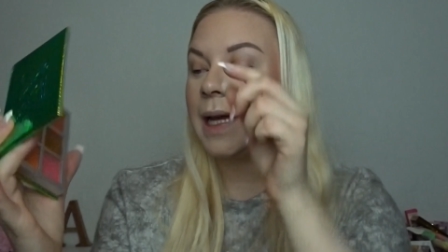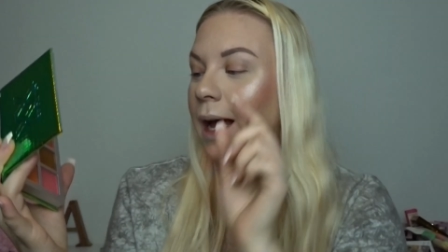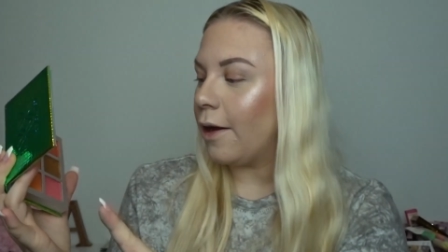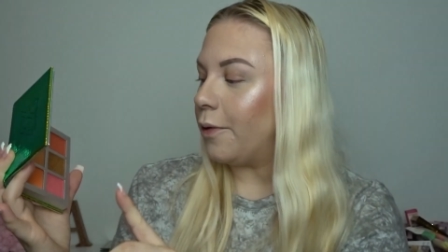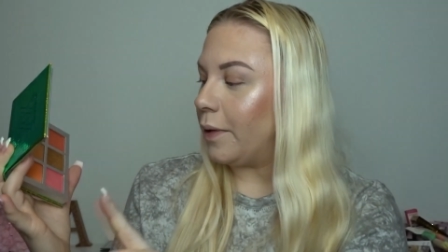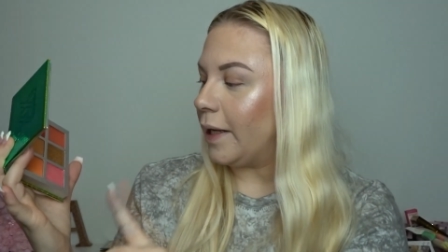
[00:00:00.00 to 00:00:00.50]
it
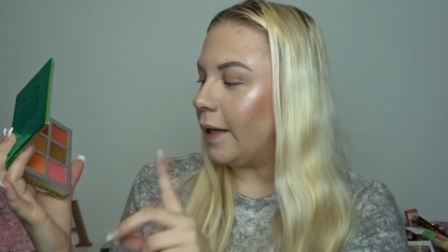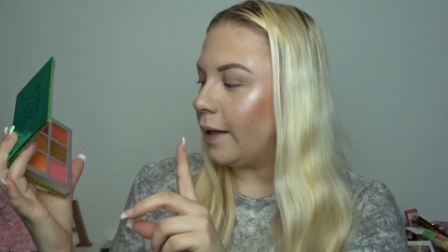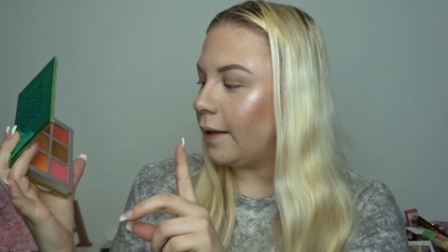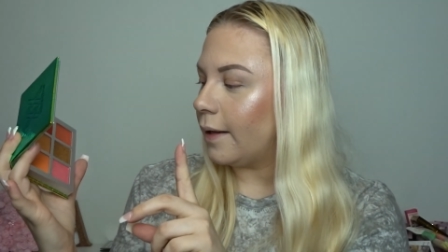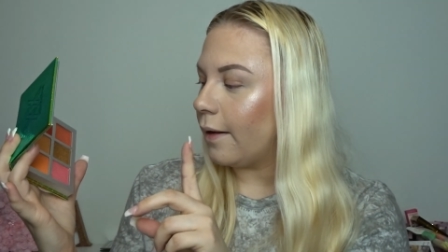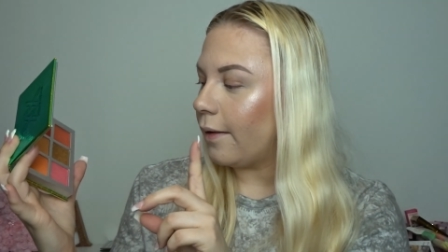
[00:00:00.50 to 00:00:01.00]

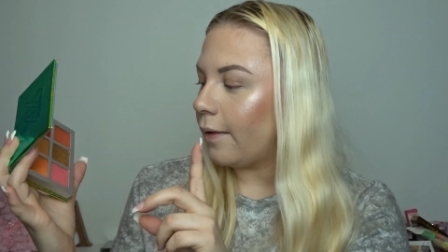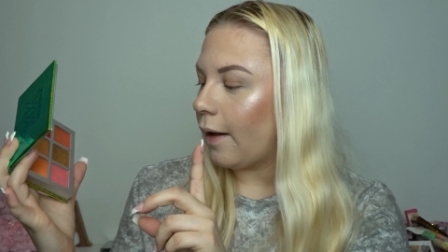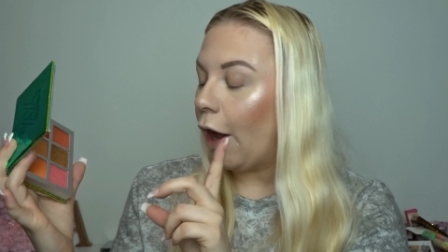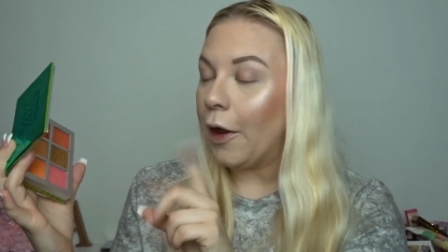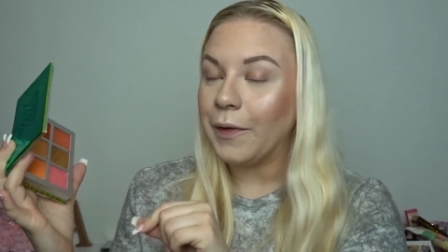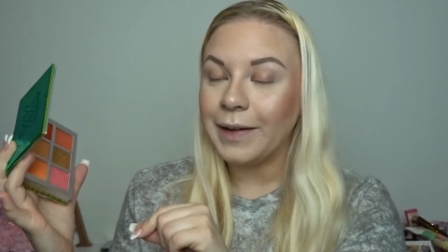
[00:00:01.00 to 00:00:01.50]
only
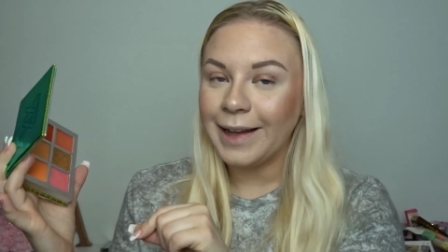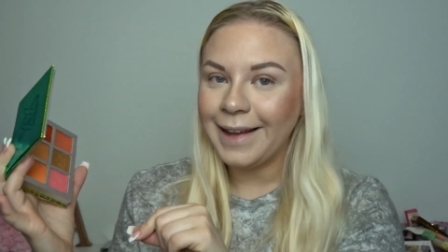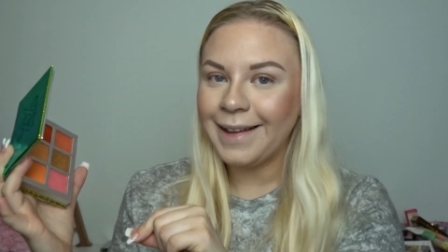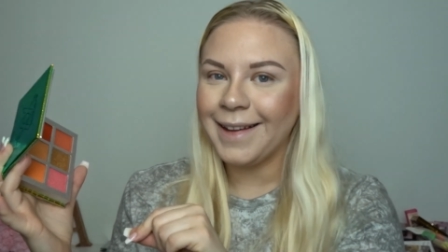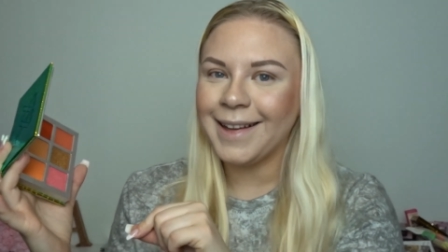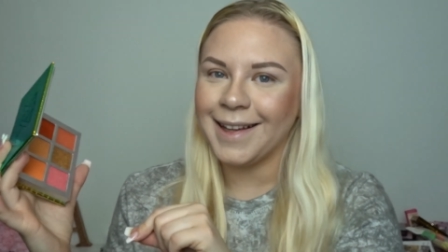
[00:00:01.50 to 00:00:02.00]

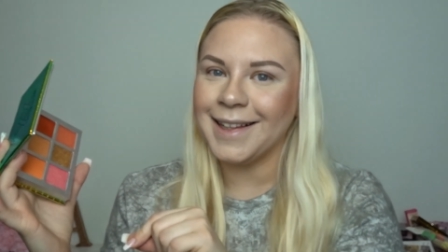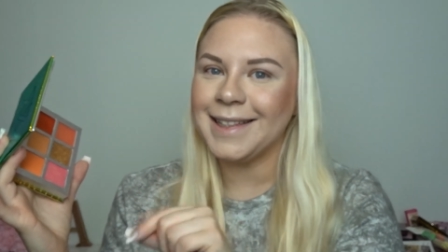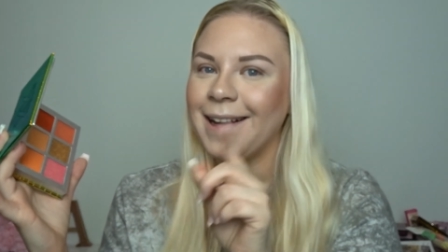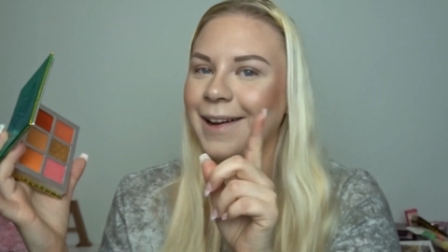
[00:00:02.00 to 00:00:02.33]
only because